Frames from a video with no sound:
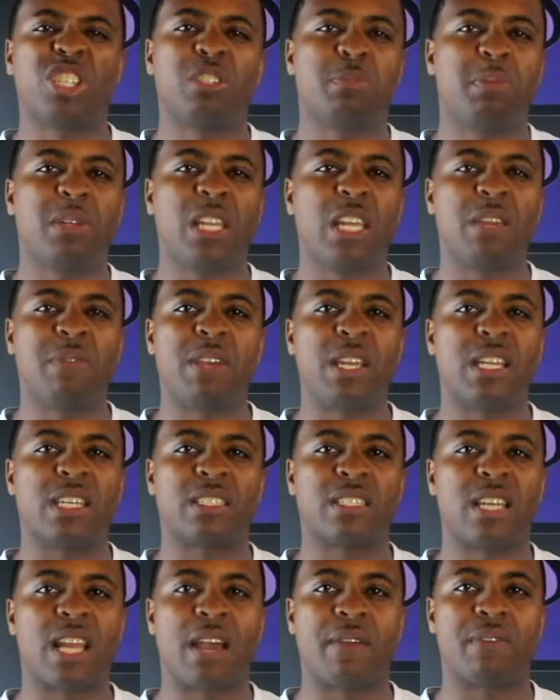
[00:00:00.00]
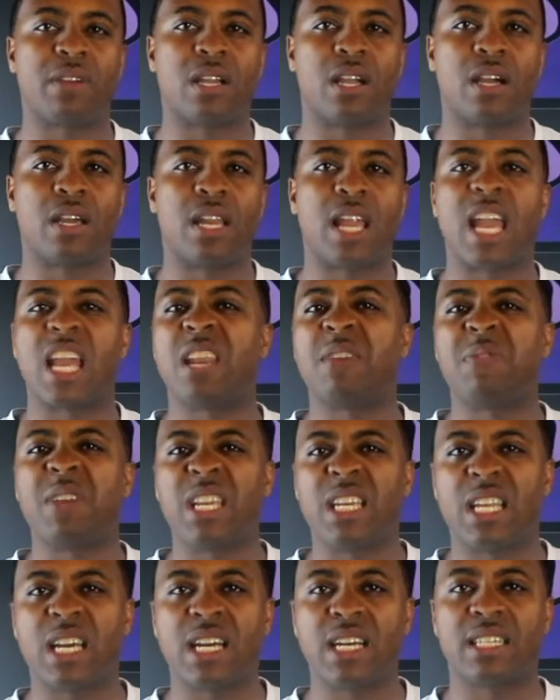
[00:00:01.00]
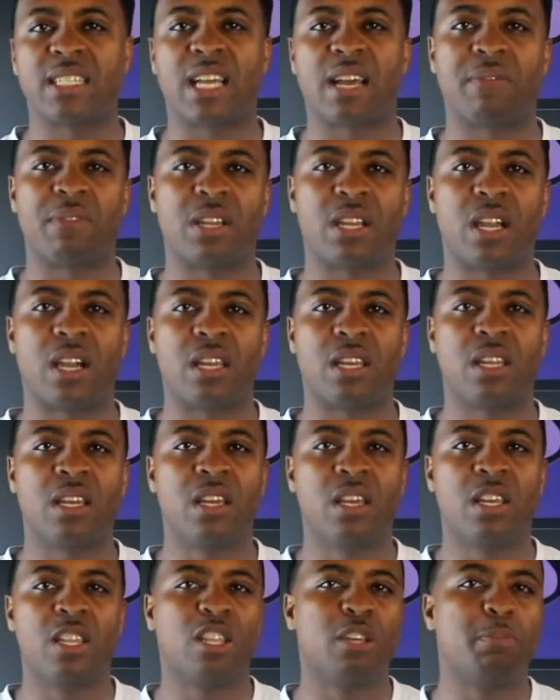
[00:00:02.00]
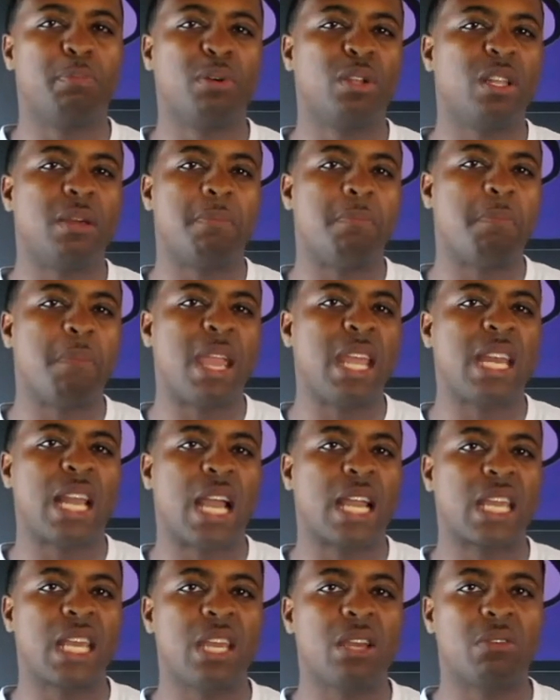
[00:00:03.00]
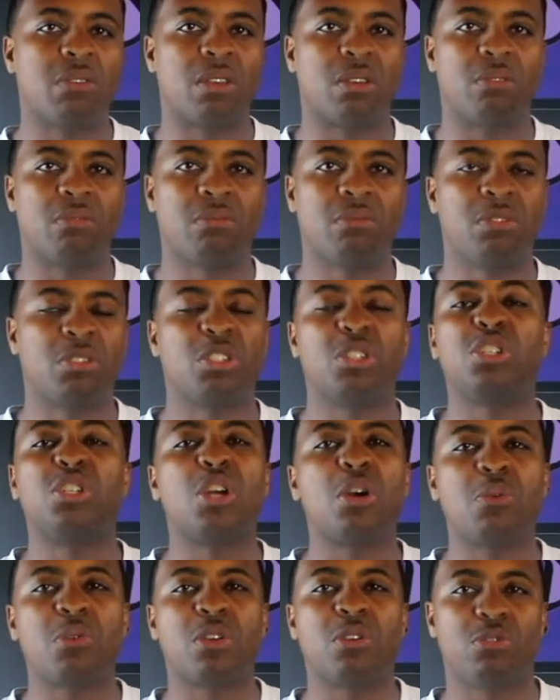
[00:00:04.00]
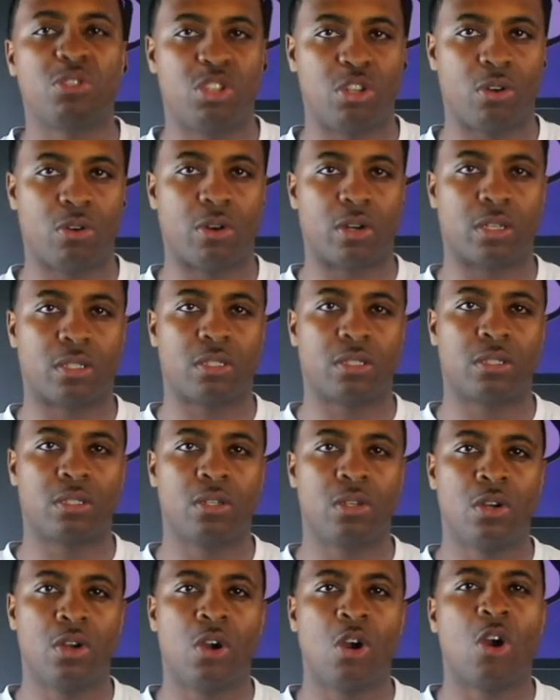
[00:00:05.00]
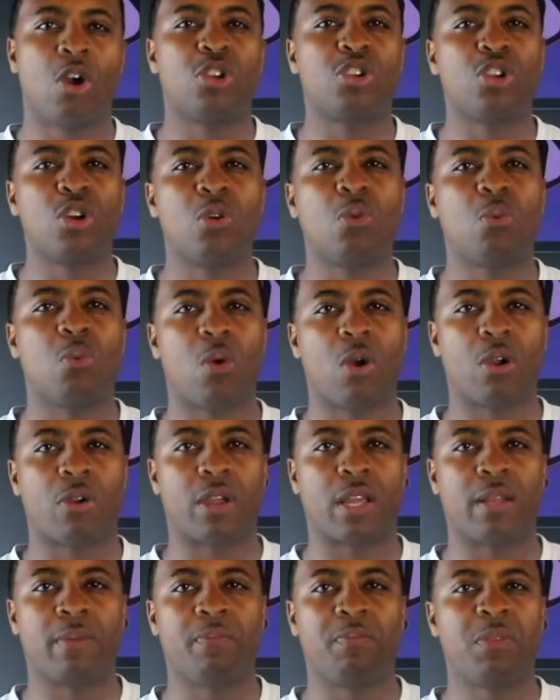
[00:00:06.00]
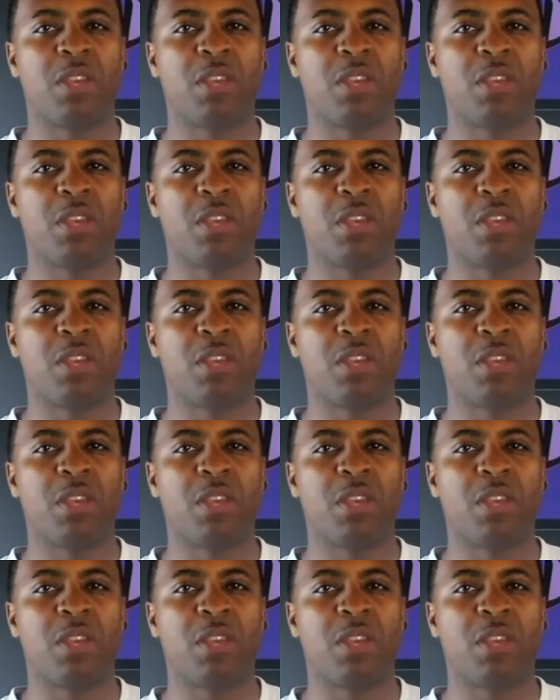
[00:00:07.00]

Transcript: just believe he doesn't have a gun, and if he does have a gun, the bullet may not kill you, so don't use yours. Or don't worry,